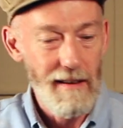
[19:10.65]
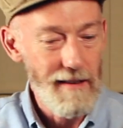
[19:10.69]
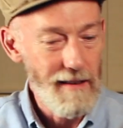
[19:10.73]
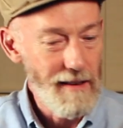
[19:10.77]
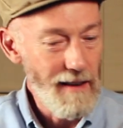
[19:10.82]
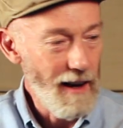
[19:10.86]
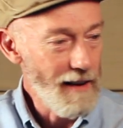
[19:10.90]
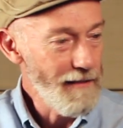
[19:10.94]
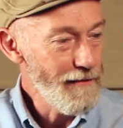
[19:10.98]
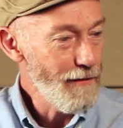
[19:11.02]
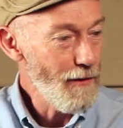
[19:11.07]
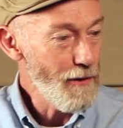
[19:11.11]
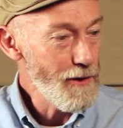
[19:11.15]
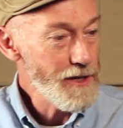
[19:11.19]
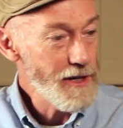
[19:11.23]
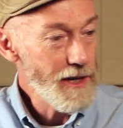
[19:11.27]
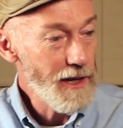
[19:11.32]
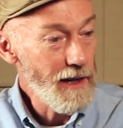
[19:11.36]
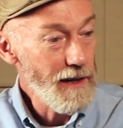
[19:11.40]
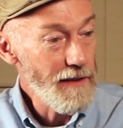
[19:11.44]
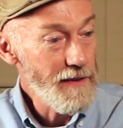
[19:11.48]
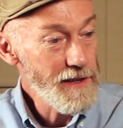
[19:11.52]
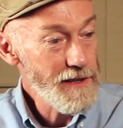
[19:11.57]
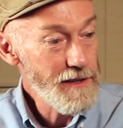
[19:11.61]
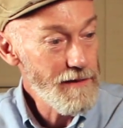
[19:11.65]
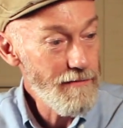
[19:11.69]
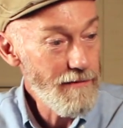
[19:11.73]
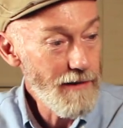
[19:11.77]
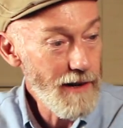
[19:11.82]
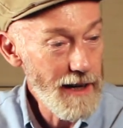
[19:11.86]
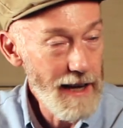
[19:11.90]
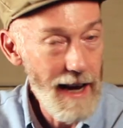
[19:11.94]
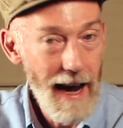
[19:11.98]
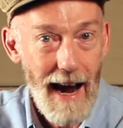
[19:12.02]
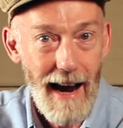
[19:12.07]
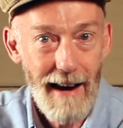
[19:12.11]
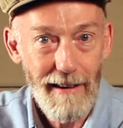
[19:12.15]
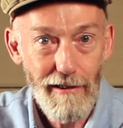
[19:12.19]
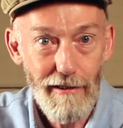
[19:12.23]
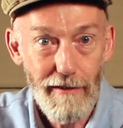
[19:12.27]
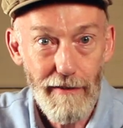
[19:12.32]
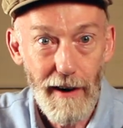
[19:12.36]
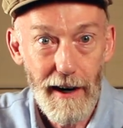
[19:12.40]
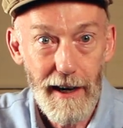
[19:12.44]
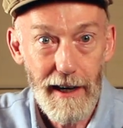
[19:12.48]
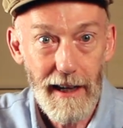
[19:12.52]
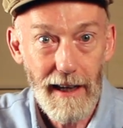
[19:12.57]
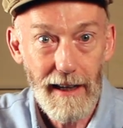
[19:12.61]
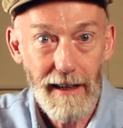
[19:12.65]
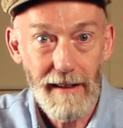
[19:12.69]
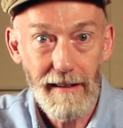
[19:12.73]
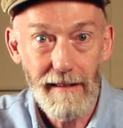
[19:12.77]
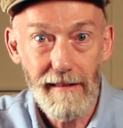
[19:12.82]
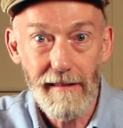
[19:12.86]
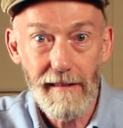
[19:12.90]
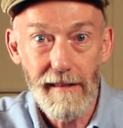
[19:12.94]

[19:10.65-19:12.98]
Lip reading: Unfortunately, these are really aggravating.